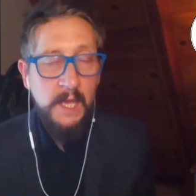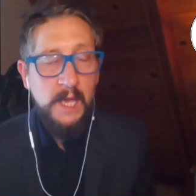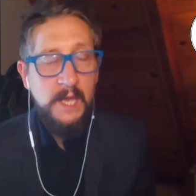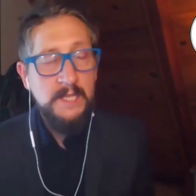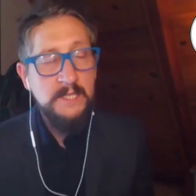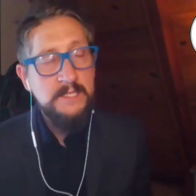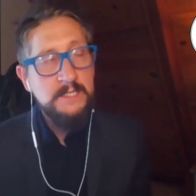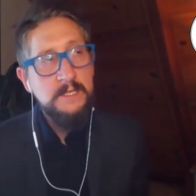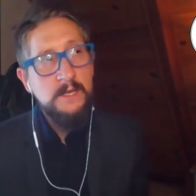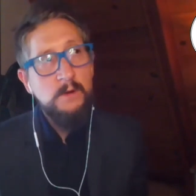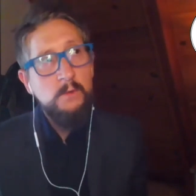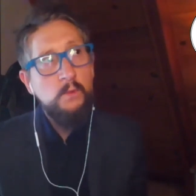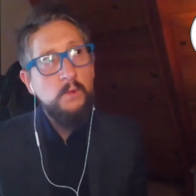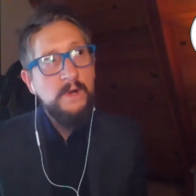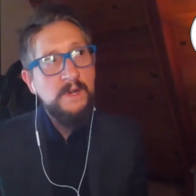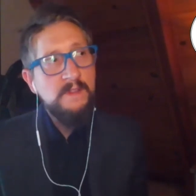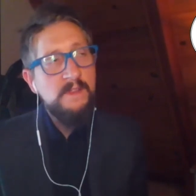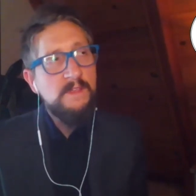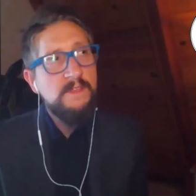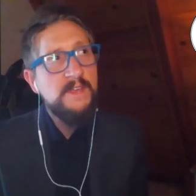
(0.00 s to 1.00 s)
And so
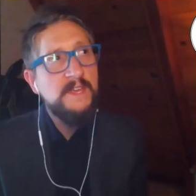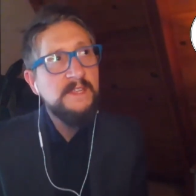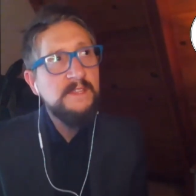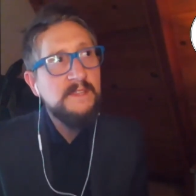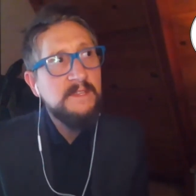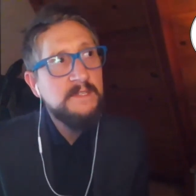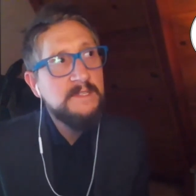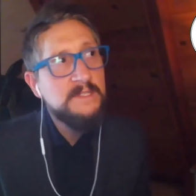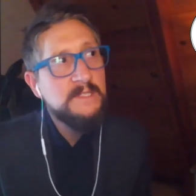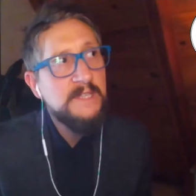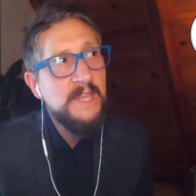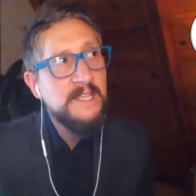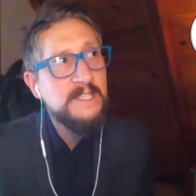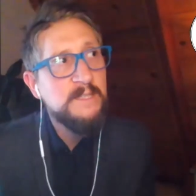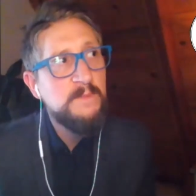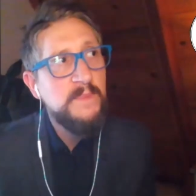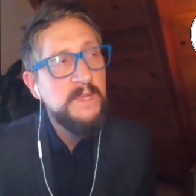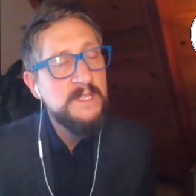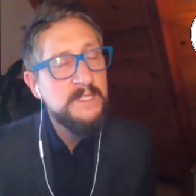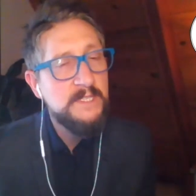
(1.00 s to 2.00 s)
one of the things that's
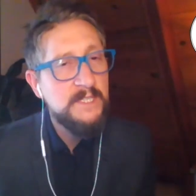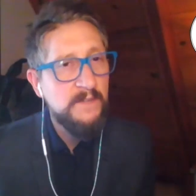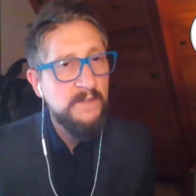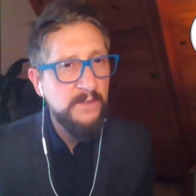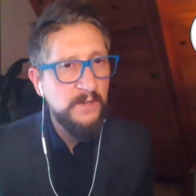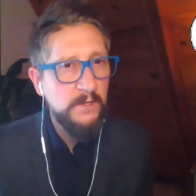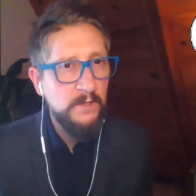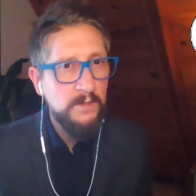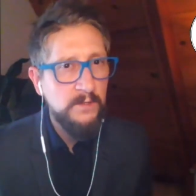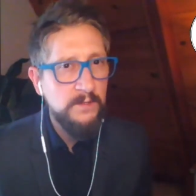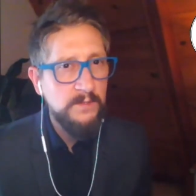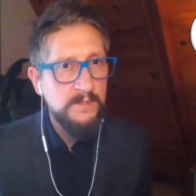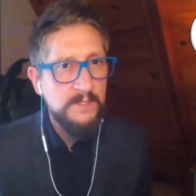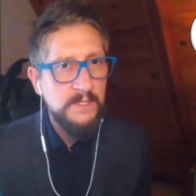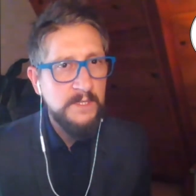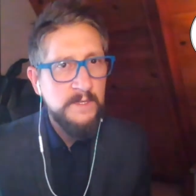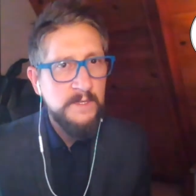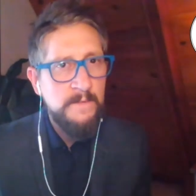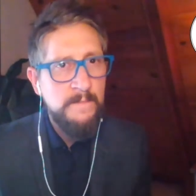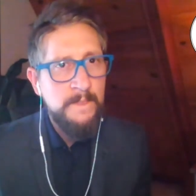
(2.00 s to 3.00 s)
been
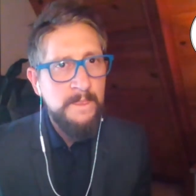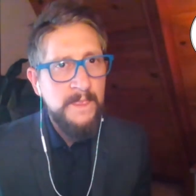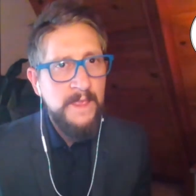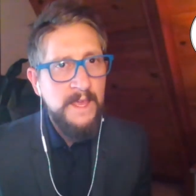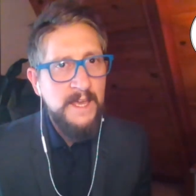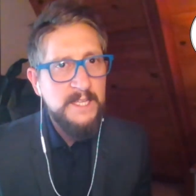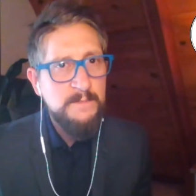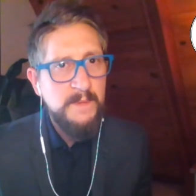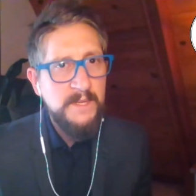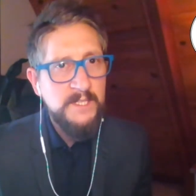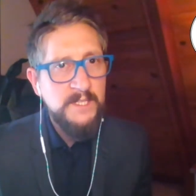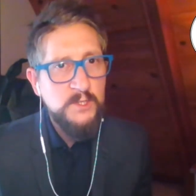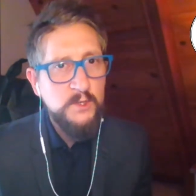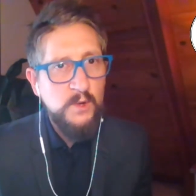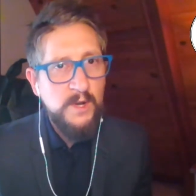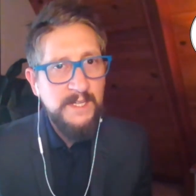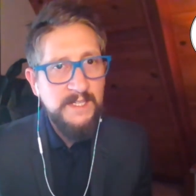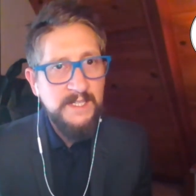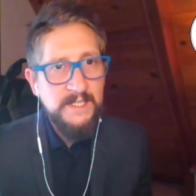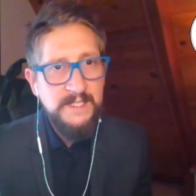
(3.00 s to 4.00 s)
difficult has been
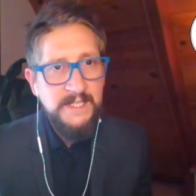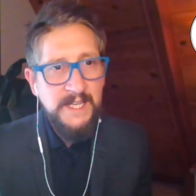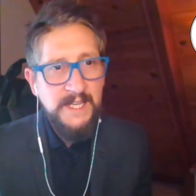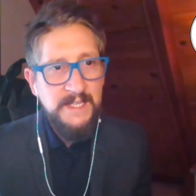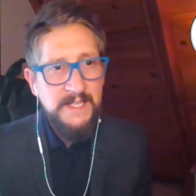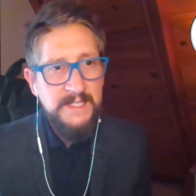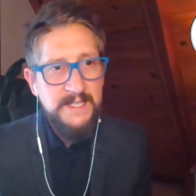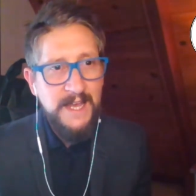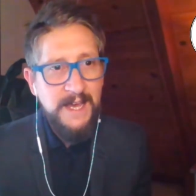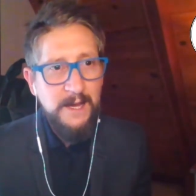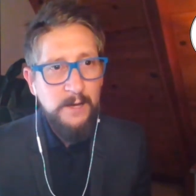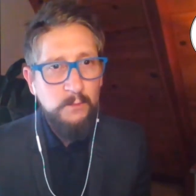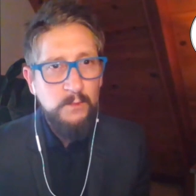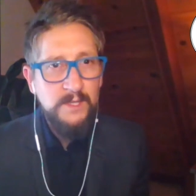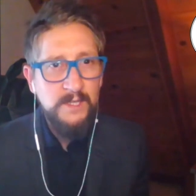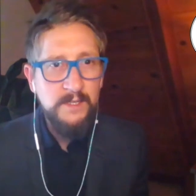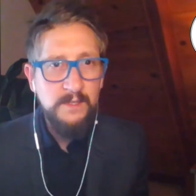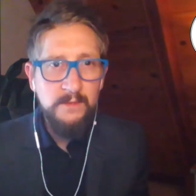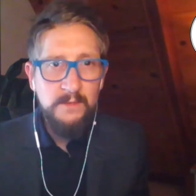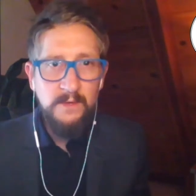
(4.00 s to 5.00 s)
trying to tease out,
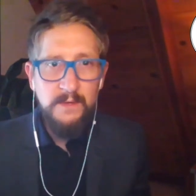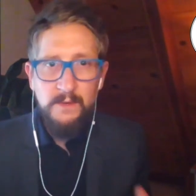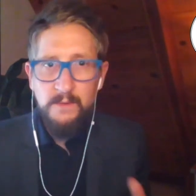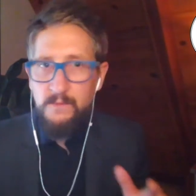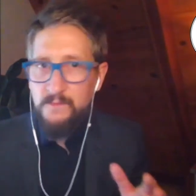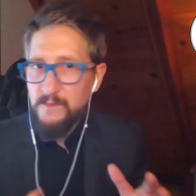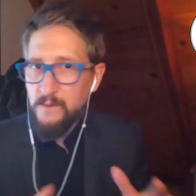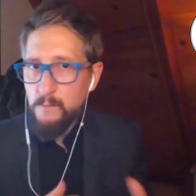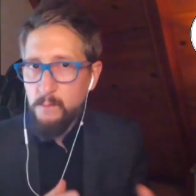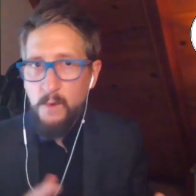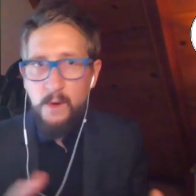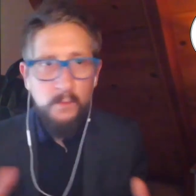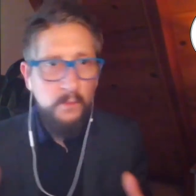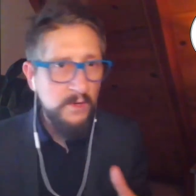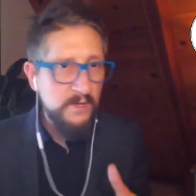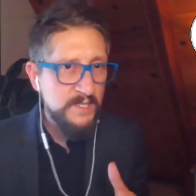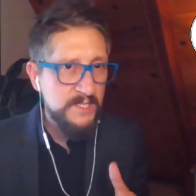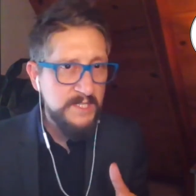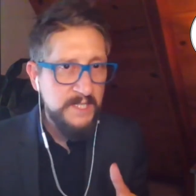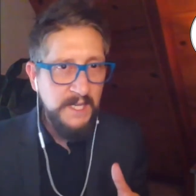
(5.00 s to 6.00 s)
well, from what
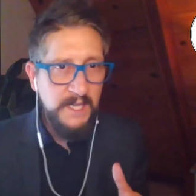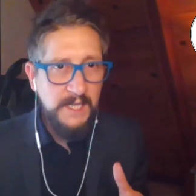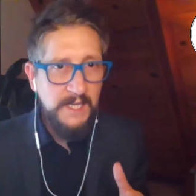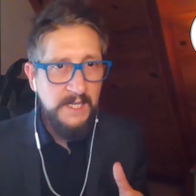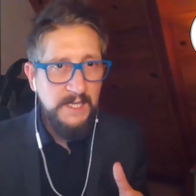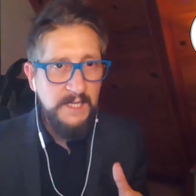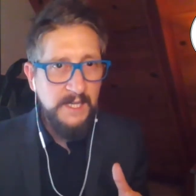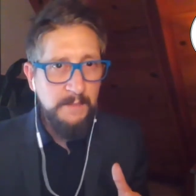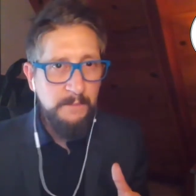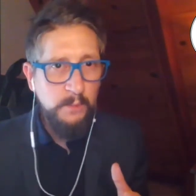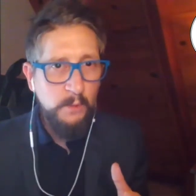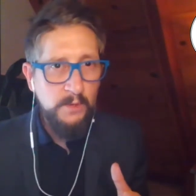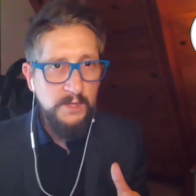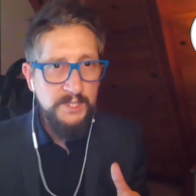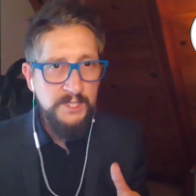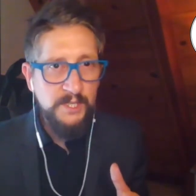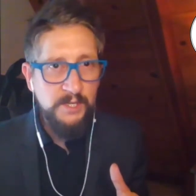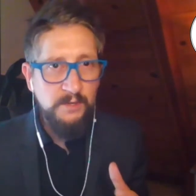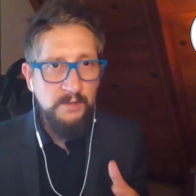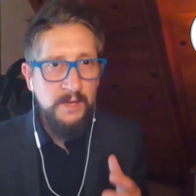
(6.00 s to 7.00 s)
we're seeing in
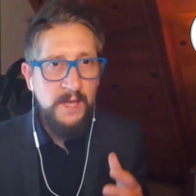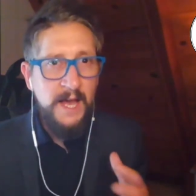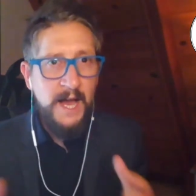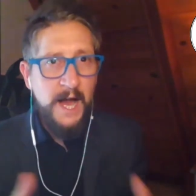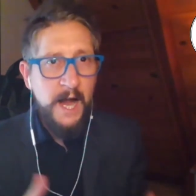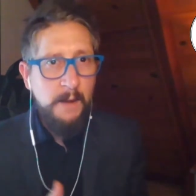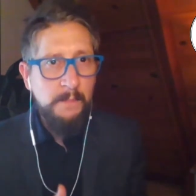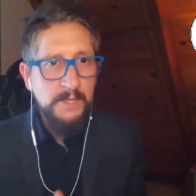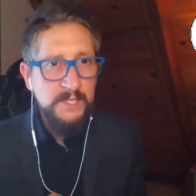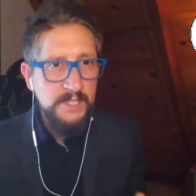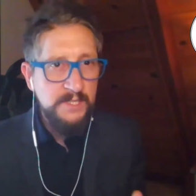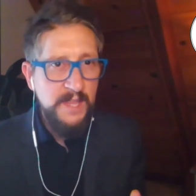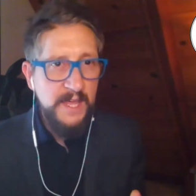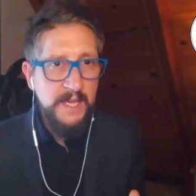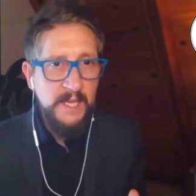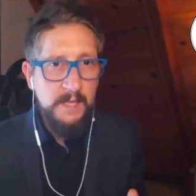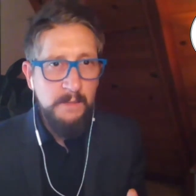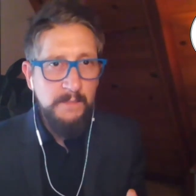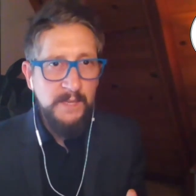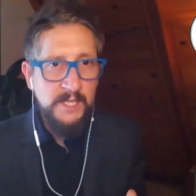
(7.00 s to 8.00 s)
Portugal, how much of
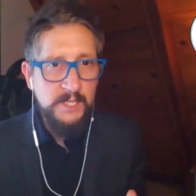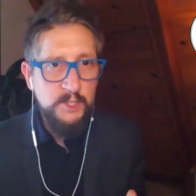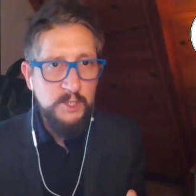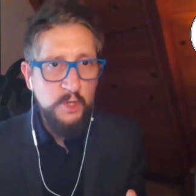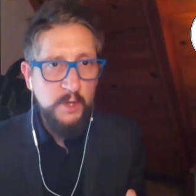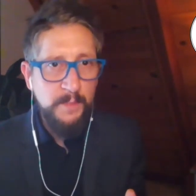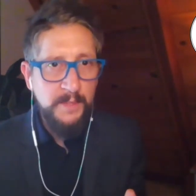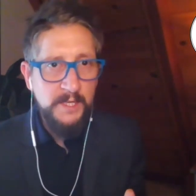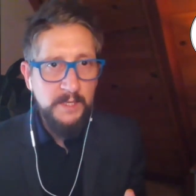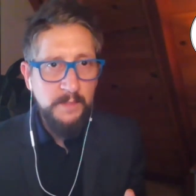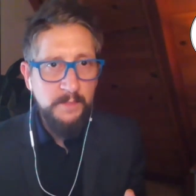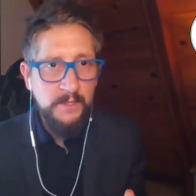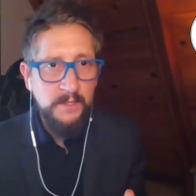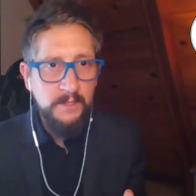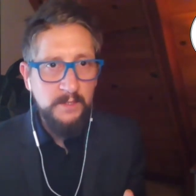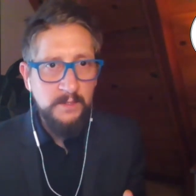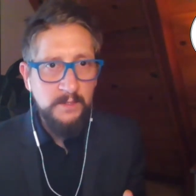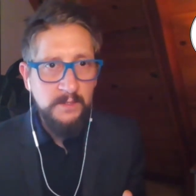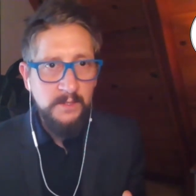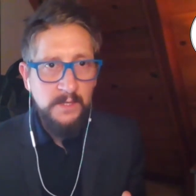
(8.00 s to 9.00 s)
that can be
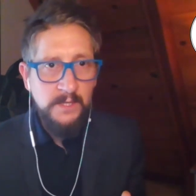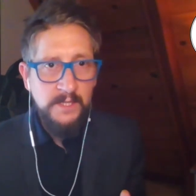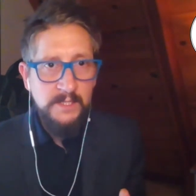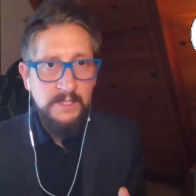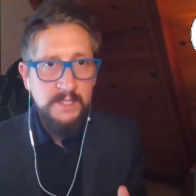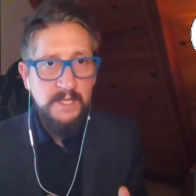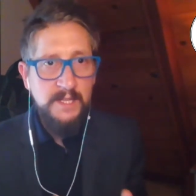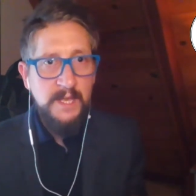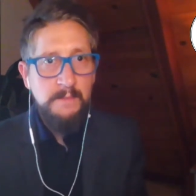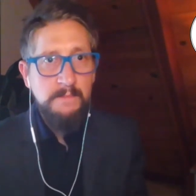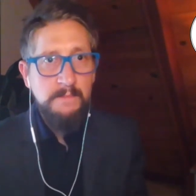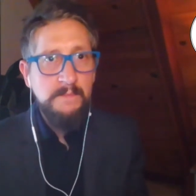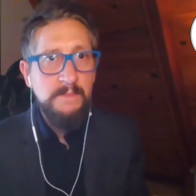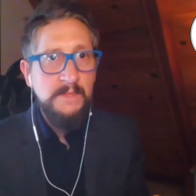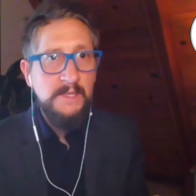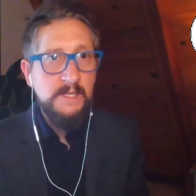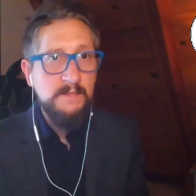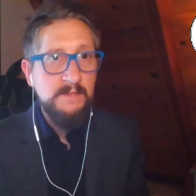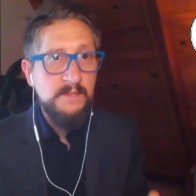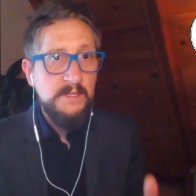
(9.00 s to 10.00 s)
attributable to them,
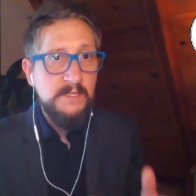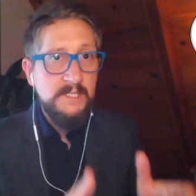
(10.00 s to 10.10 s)
you know,